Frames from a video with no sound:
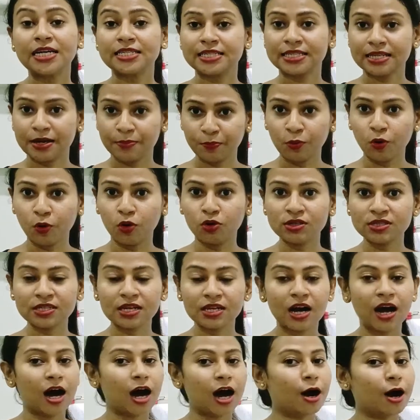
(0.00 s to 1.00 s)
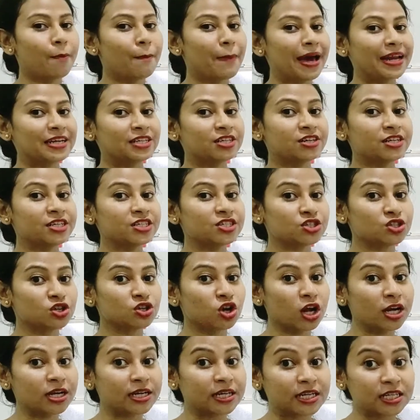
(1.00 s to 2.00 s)
Suppose a matter is
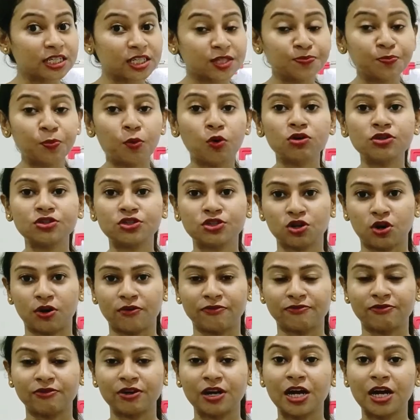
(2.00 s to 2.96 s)
not disposed of.